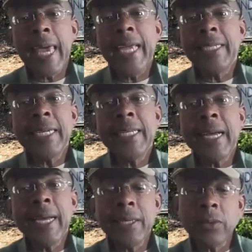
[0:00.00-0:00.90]

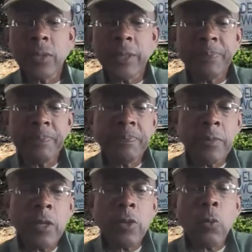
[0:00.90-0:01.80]
1893,
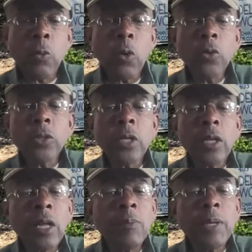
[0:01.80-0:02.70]
the World's
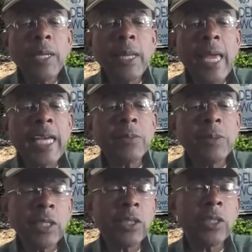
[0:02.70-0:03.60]
Columbian
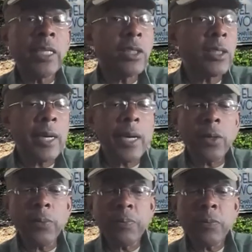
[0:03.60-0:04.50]
Exposition in
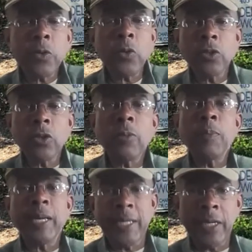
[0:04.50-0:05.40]
Chicago. So this is a
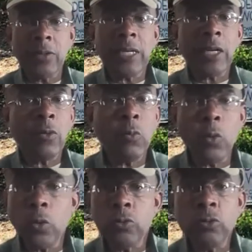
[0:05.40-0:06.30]
big deal. It's like a
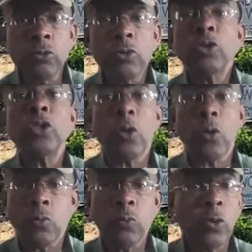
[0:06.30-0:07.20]
world
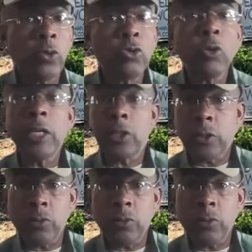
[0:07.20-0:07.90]
show, world trade show,